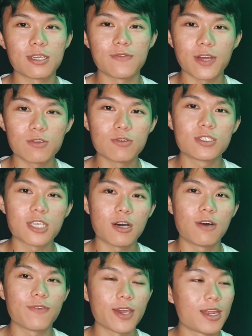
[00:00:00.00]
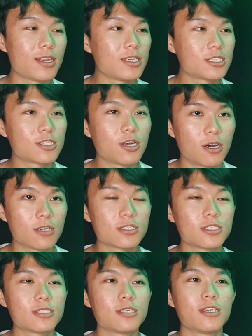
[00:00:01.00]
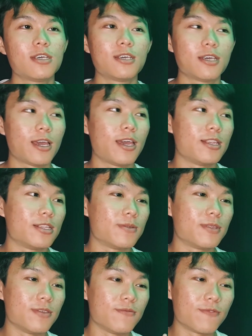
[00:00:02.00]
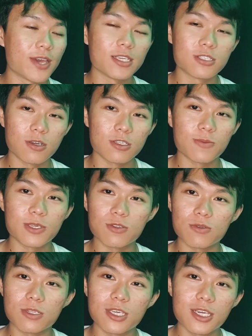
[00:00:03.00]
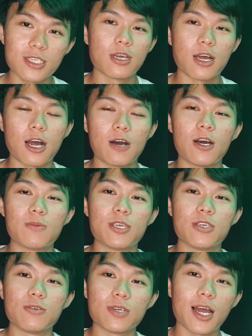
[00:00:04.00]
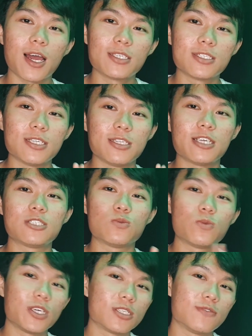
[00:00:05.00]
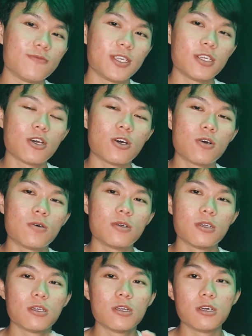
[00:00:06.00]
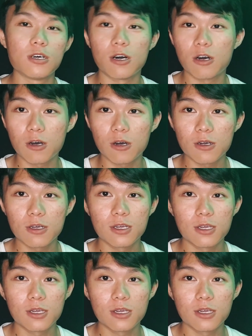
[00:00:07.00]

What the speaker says: If I do sell off any stocks and invest long term into this, I'll update you guys in next week's video, or